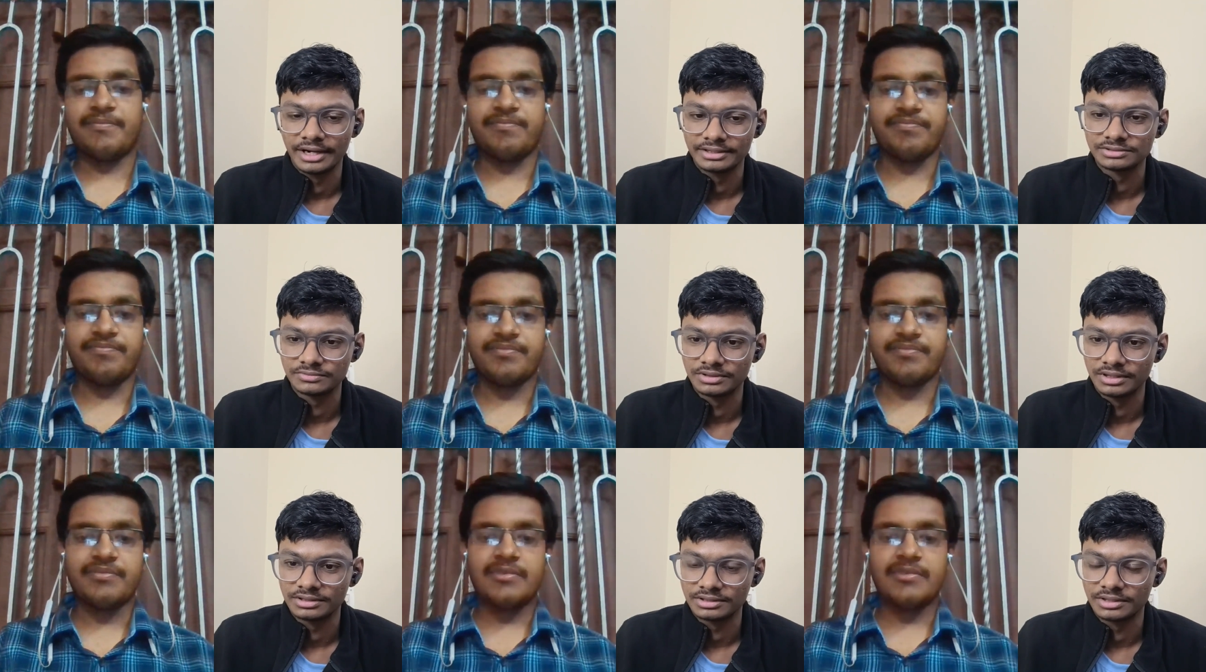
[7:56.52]
Speaker 1: that is
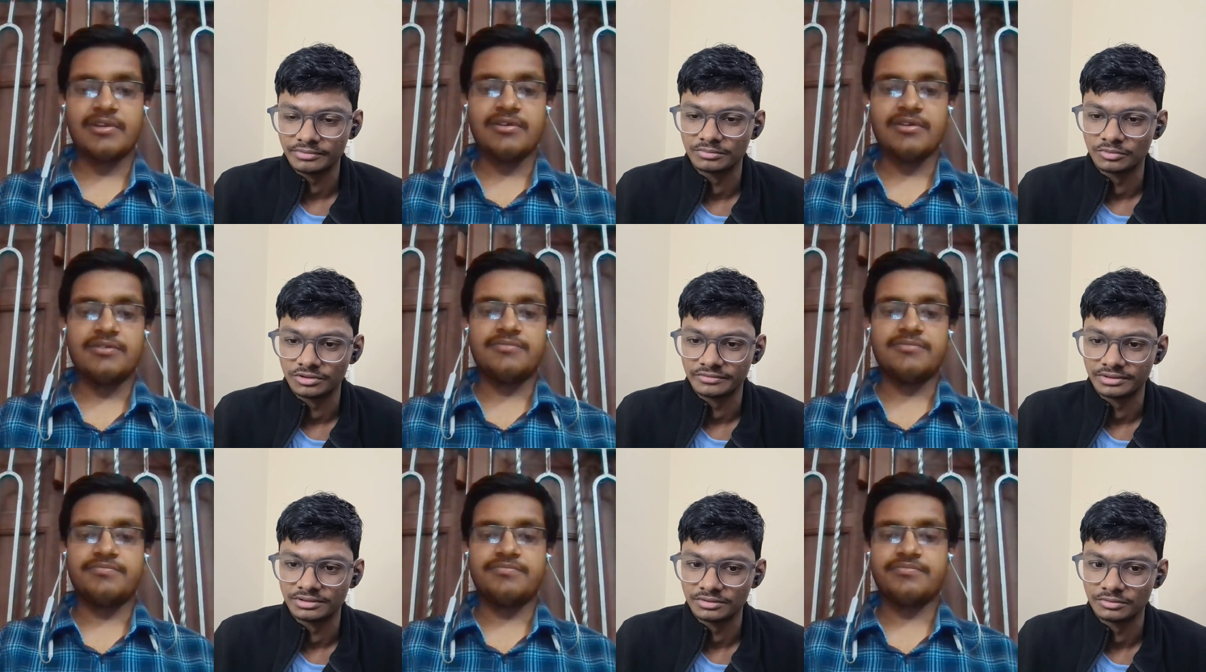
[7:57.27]
what like kept you
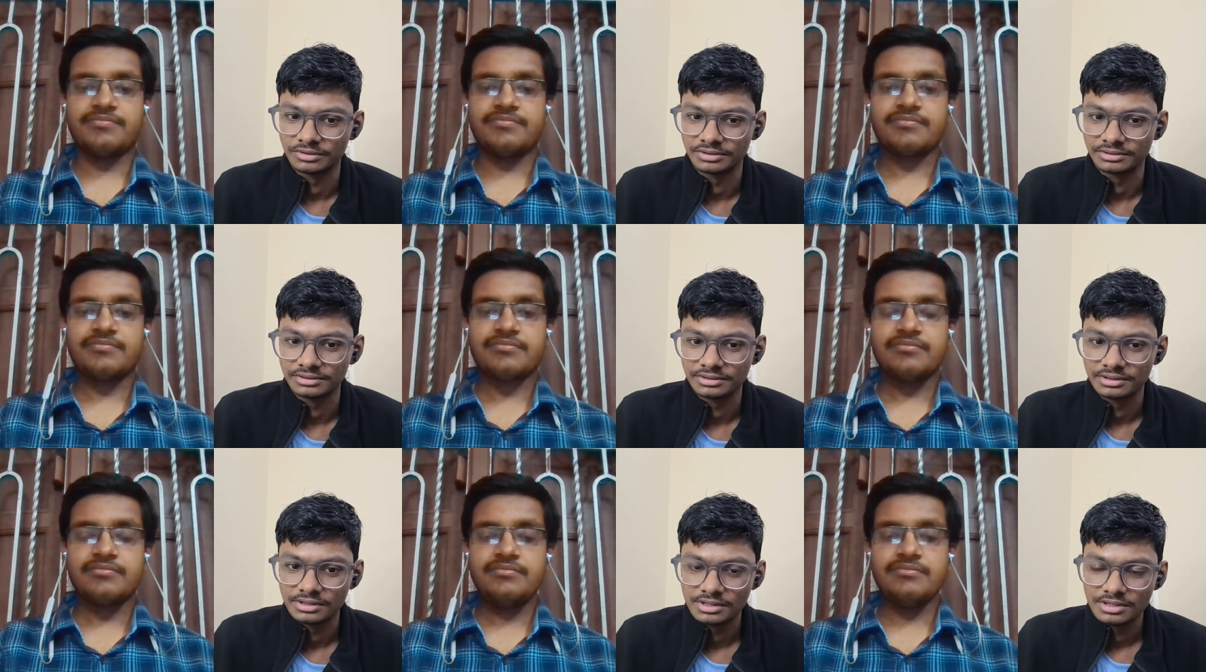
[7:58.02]
motivated okay
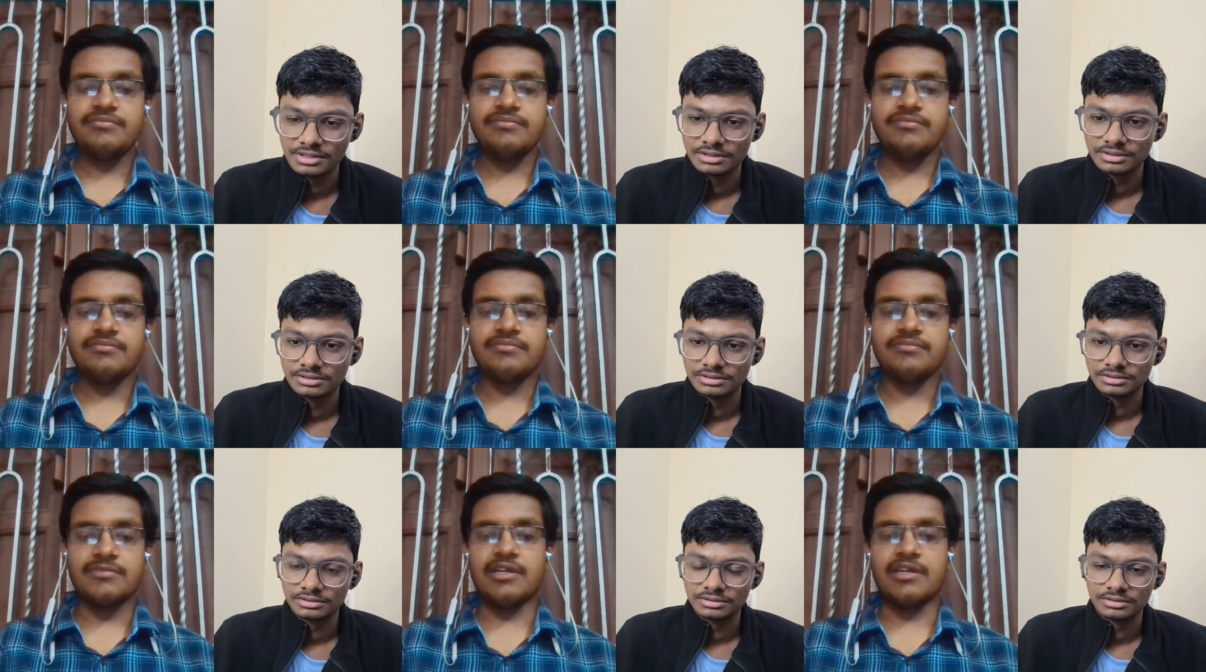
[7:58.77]

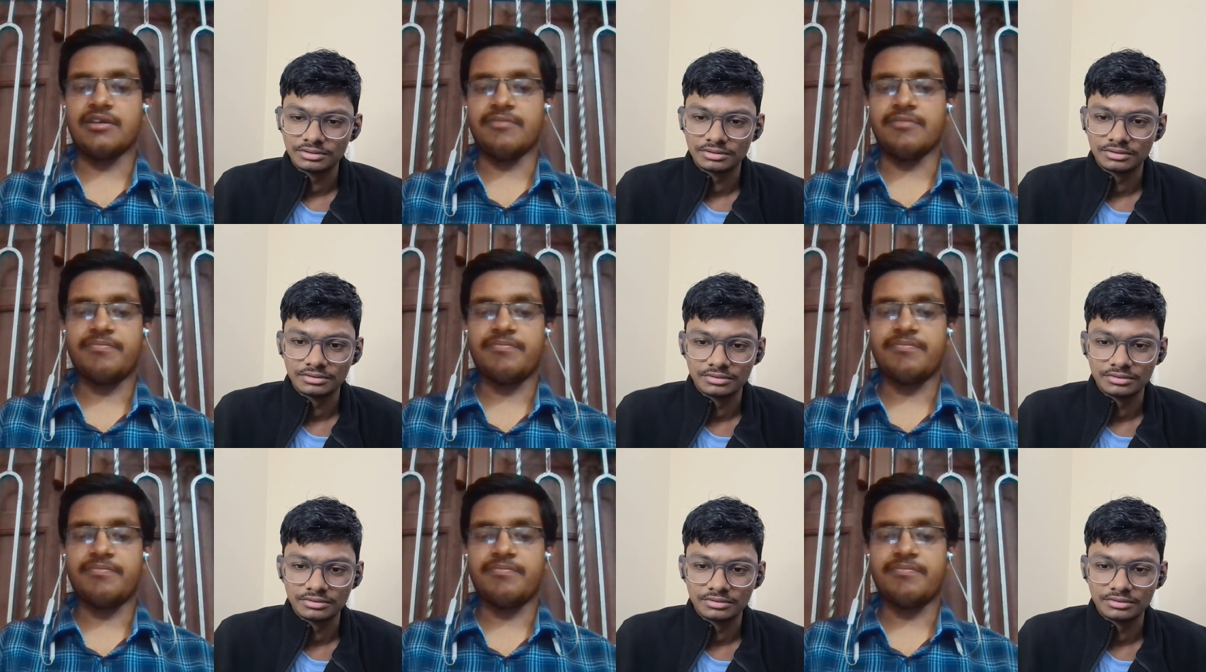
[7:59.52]
yeah yeah